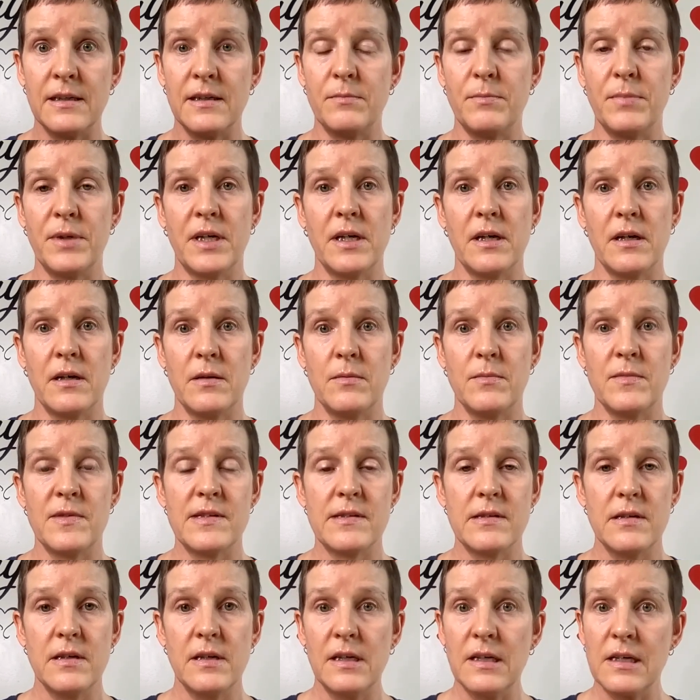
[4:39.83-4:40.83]
It
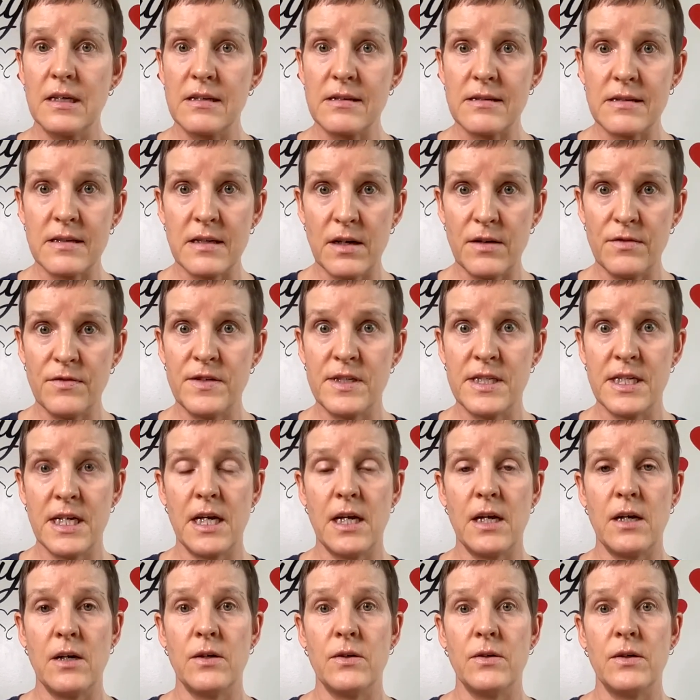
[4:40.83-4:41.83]
becomes stuffed
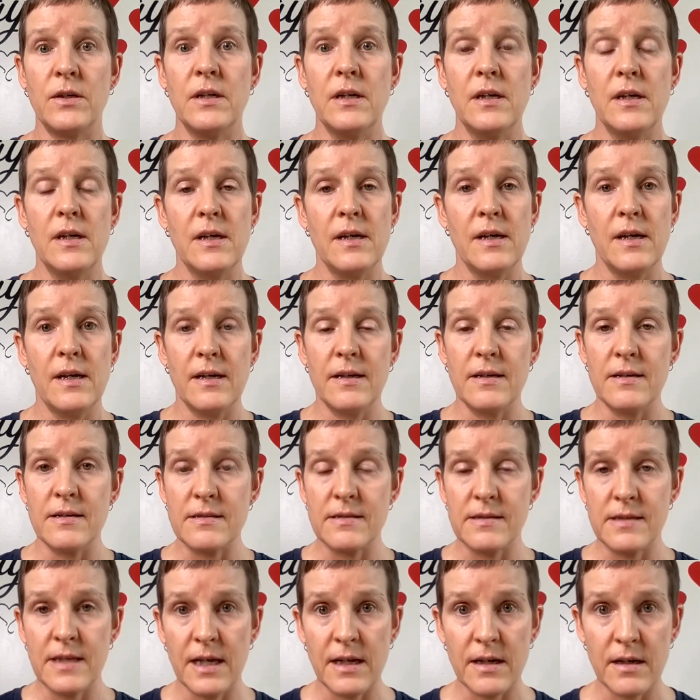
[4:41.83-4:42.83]
down,
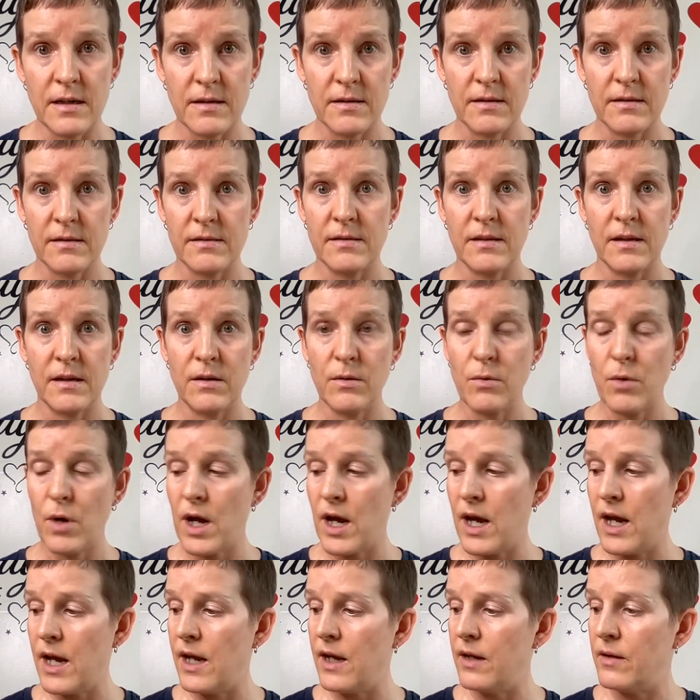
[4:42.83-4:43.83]
set
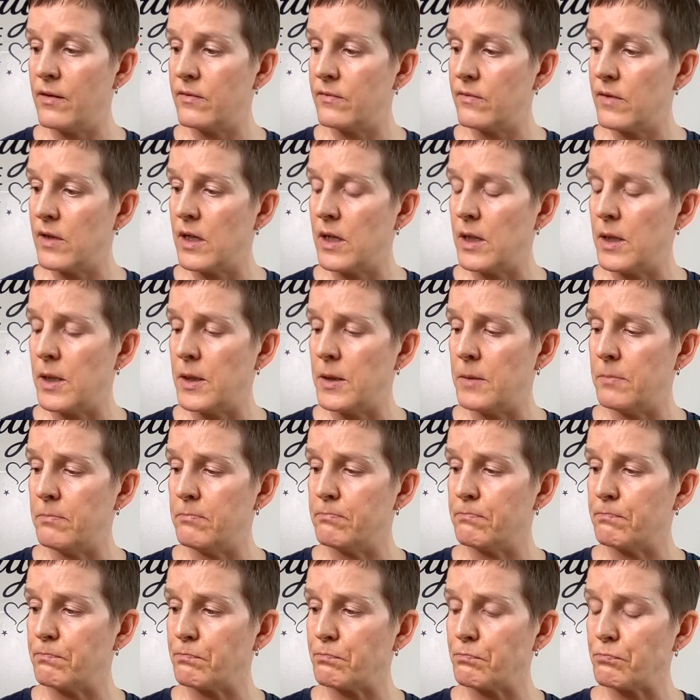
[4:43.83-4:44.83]
away, so